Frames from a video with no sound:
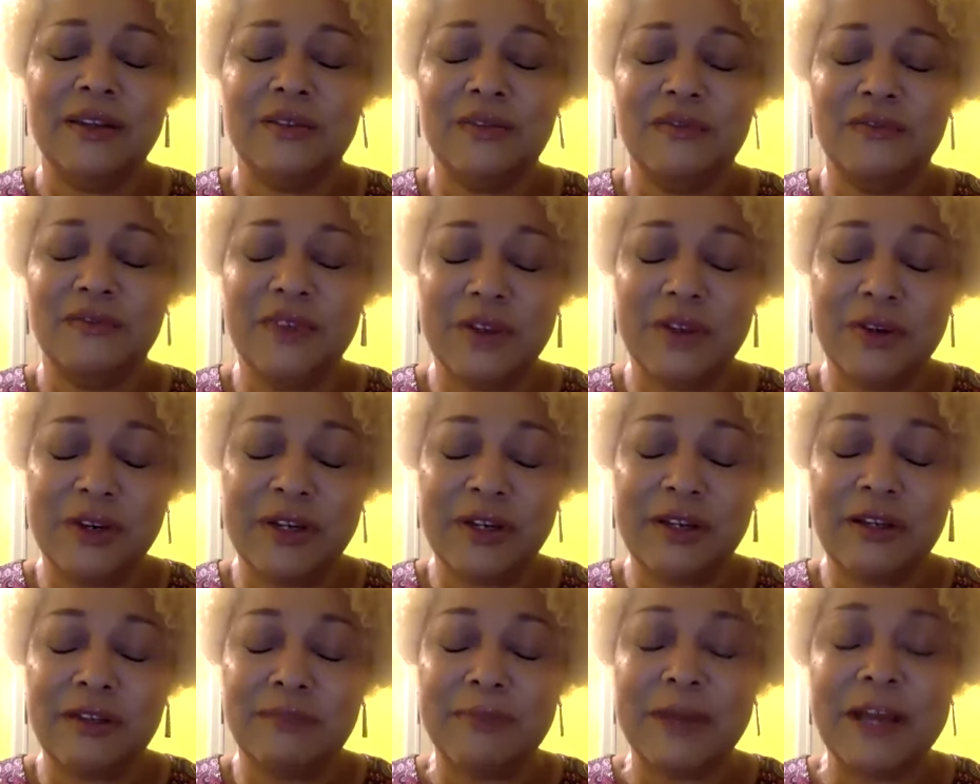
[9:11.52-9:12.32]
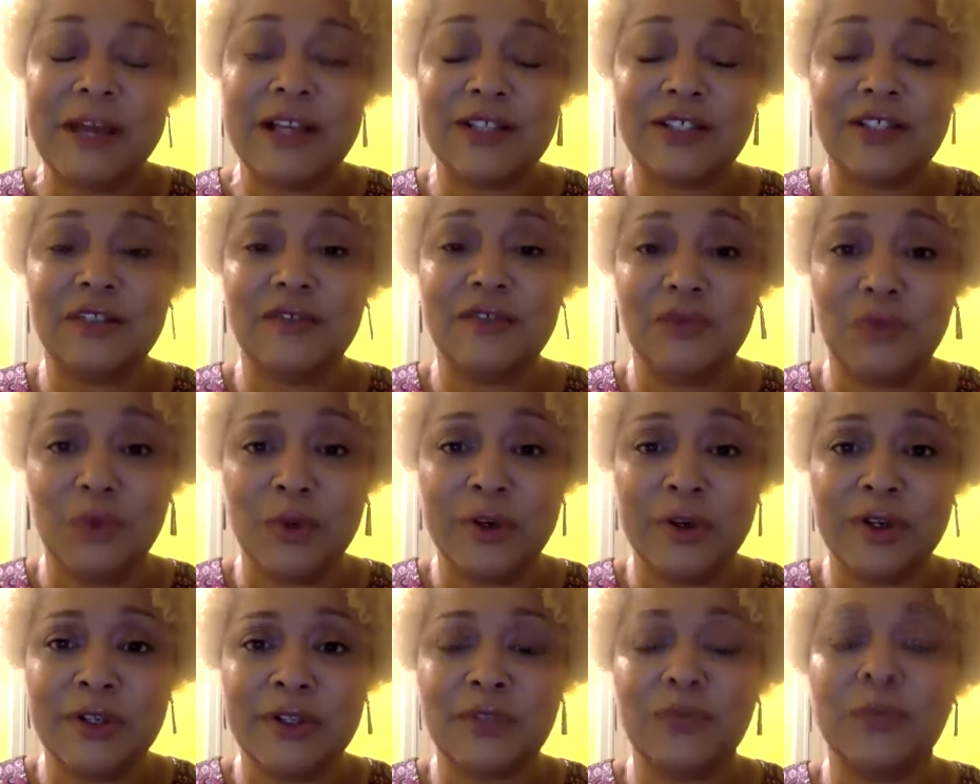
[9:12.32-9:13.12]
Very positive
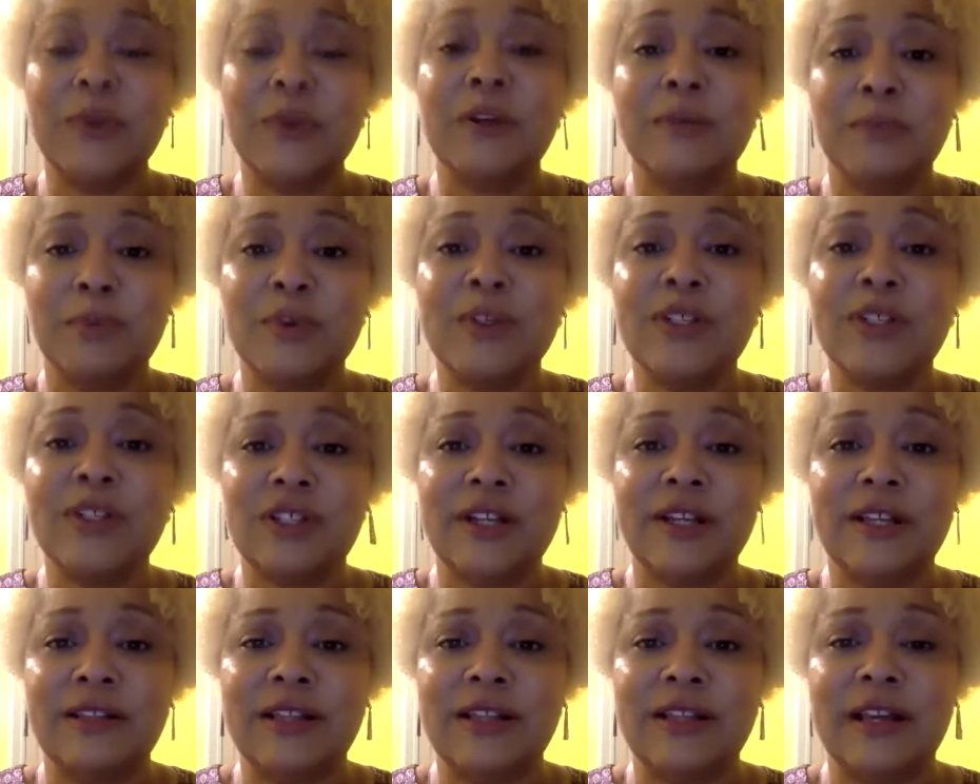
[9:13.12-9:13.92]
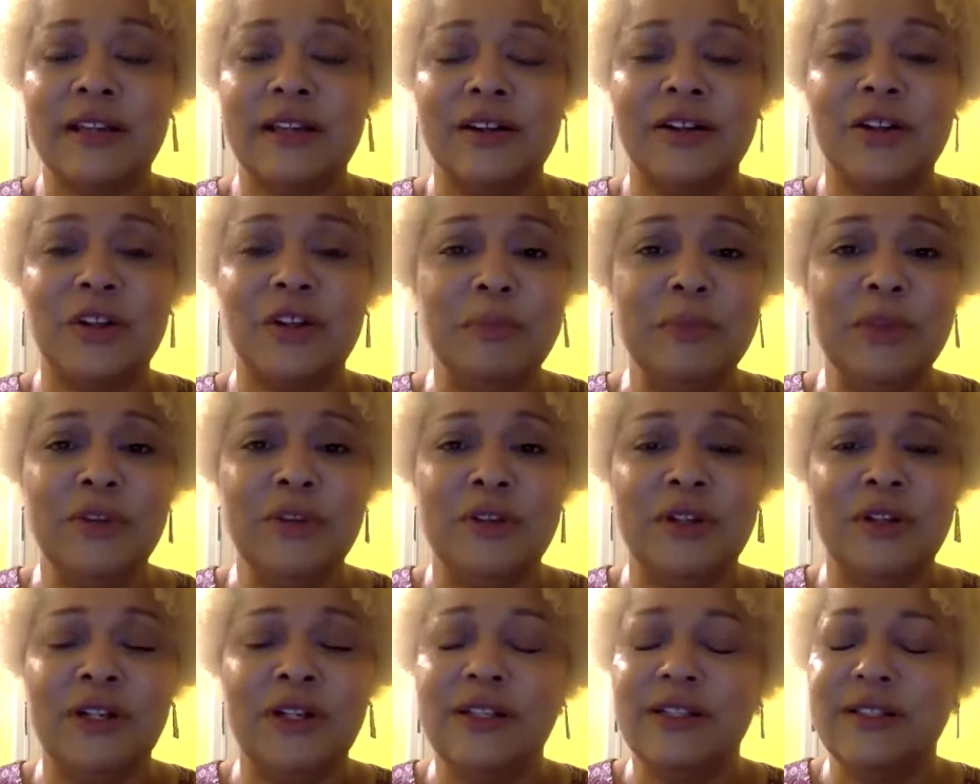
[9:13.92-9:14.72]
words. We appreciate that. Our
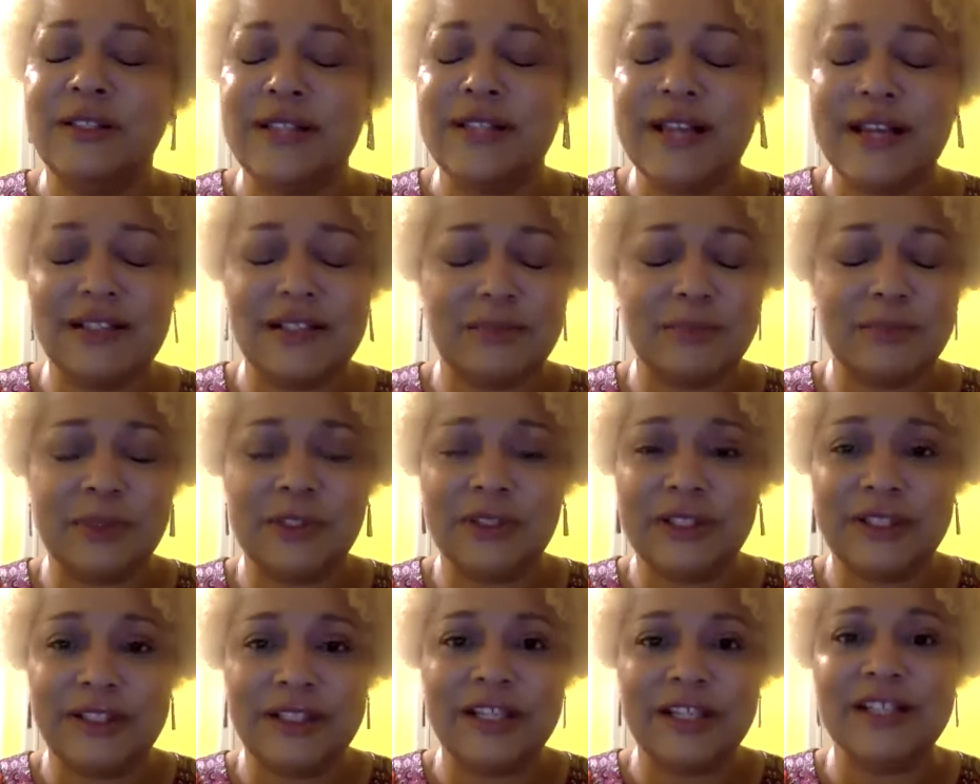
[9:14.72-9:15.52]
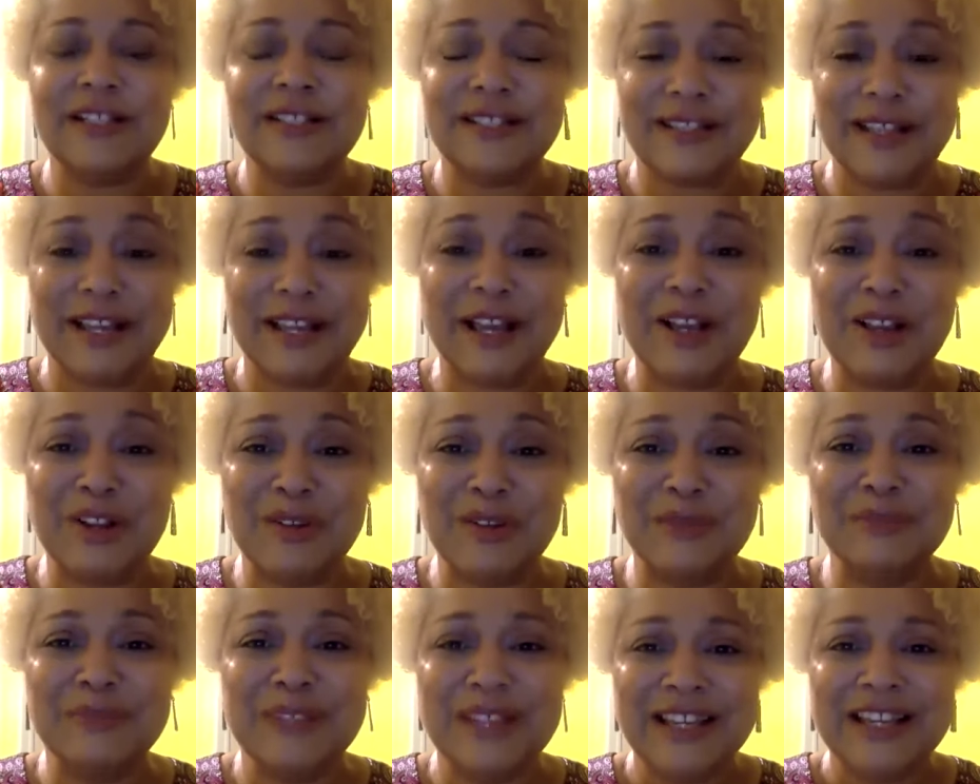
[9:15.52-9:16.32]
community desperately needs the
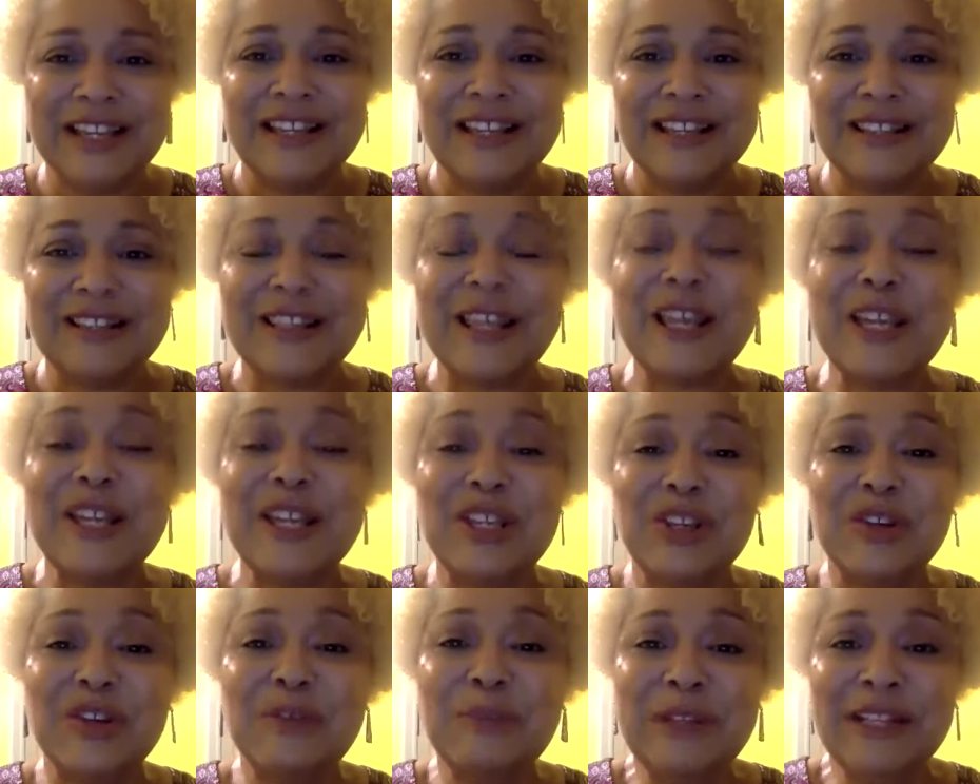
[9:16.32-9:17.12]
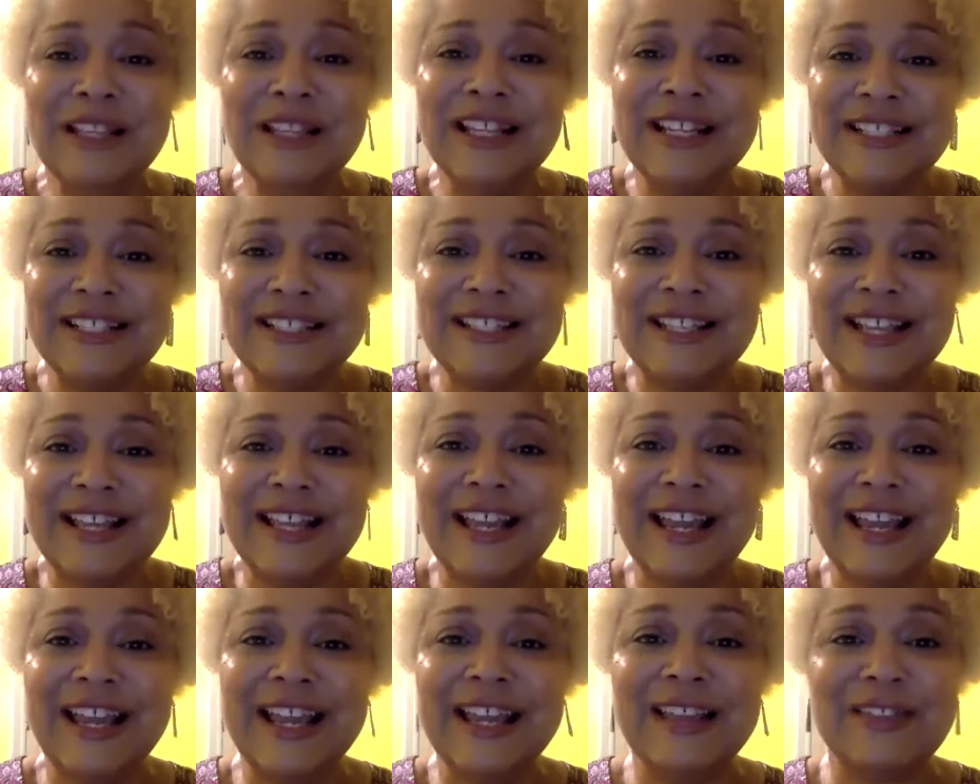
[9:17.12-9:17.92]
help. Thank you,
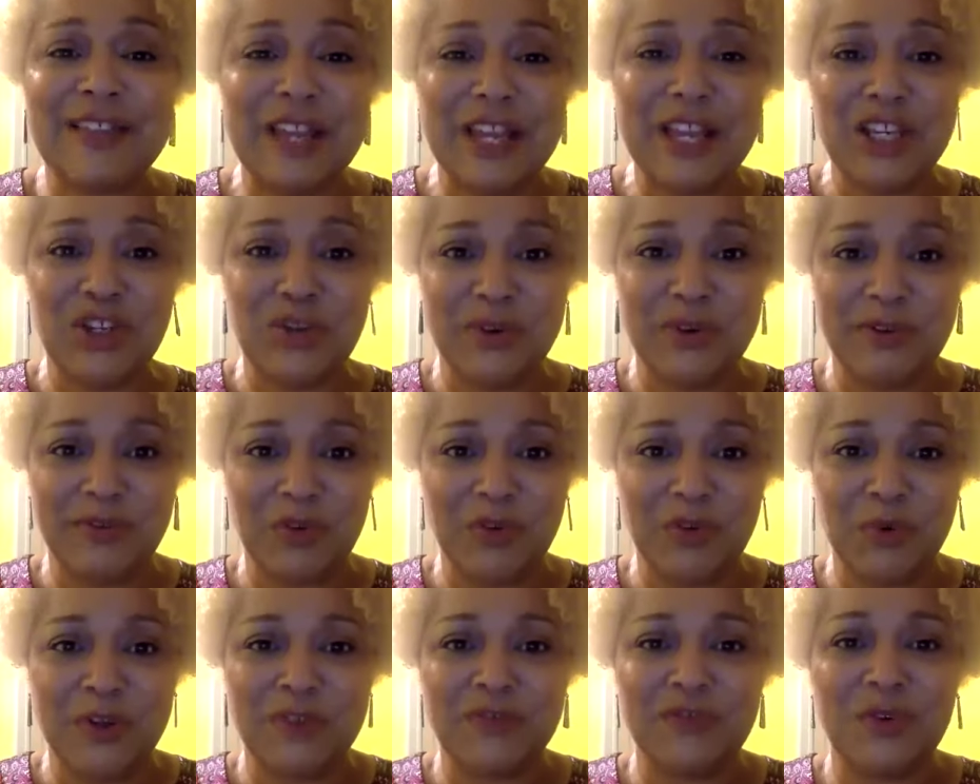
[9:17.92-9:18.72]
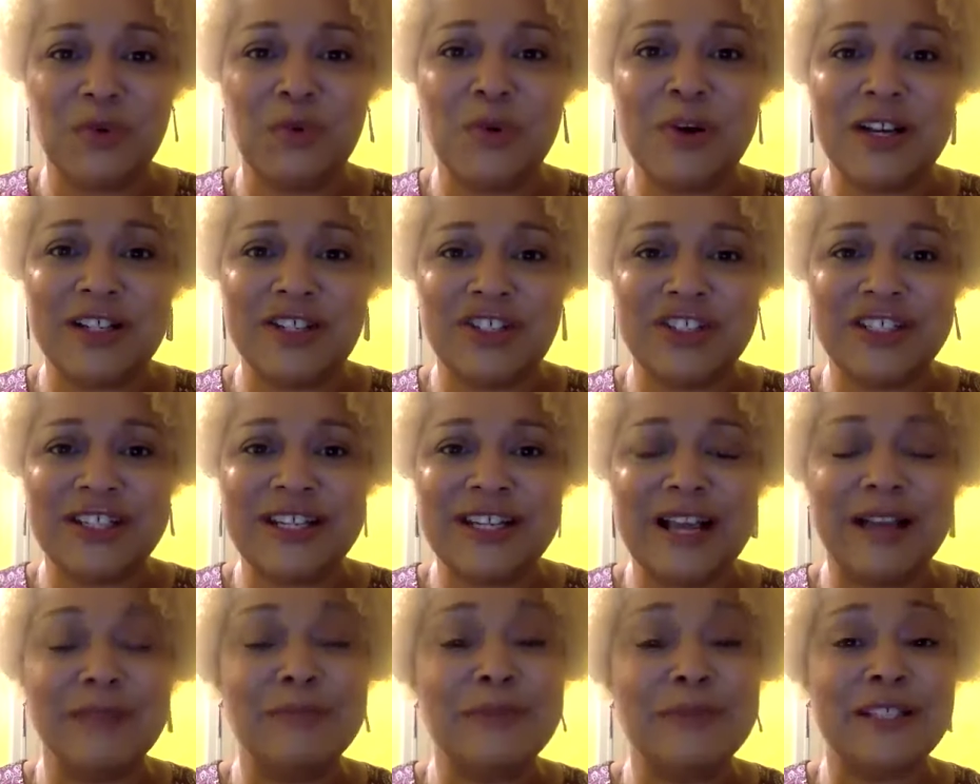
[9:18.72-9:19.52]
Mellissa. And thank you everyone for
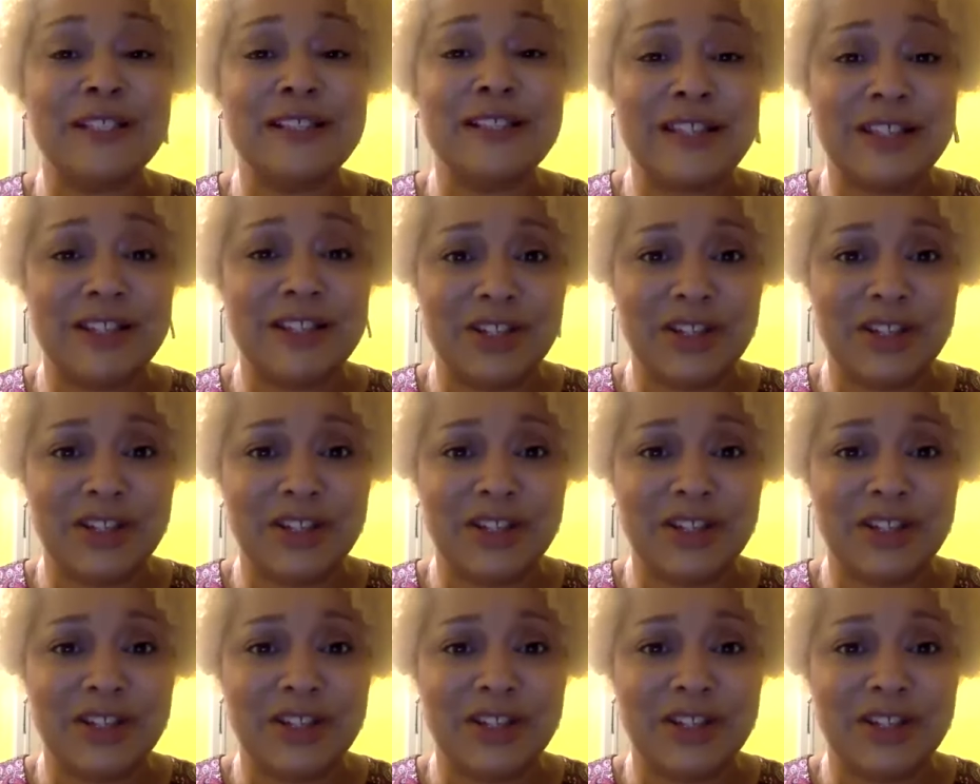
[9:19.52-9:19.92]
watching. I'm Cynthia